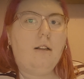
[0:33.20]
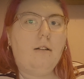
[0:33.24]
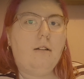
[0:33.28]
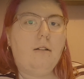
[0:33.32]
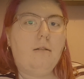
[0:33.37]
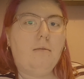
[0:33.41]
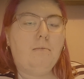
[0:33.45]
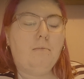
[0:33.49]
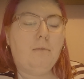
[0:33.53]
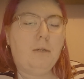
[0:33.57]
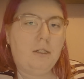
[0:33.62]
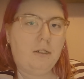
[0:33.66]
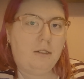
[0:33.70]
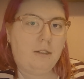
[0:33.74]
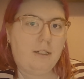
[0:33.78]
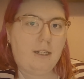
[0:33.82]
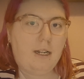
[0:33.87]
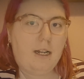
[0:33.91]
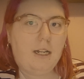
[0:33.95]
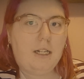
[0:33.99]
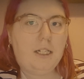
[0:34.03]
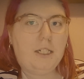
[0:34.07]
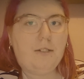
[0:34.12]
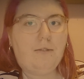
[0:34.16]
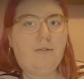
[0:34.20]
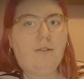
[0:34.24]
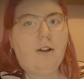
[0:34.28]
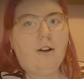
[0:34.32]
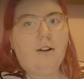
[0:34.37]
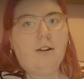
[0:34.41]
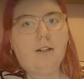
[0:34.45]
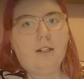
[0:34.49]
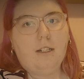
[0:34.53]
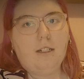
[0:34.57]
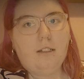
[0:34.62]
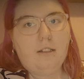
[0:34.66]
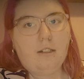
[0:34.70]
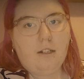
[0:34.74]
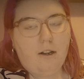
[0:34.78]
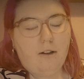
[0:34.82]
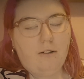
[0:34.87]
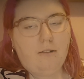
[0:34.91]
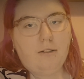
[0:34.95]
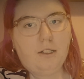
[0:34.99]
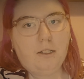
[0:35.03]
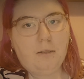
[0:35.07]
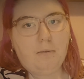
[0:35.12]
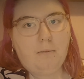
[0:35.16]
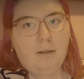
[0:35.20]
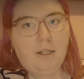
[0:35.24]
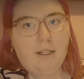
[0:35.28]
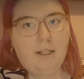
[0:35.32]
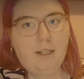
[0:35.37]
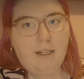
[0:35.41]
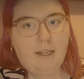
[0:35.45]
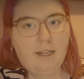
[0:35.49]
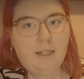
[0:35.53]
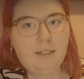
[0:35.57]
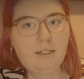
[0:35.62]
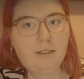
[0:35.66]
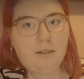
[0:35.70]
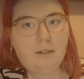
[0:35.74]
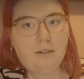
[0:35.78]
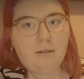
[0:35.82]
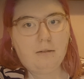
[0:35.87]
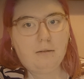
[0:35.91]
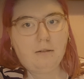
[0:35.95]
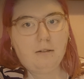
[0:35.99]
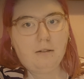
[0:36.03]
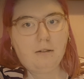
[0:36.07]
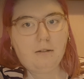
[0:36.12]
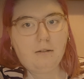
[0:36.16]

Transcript: Monday's vlog is going to be this